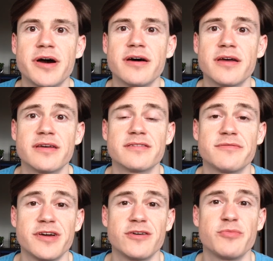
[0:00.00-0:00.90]
But as a
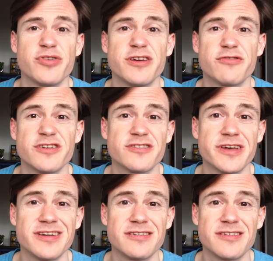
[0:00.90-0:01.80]
very pretty French
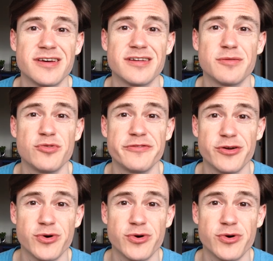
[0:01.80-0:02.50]
lady said in a movie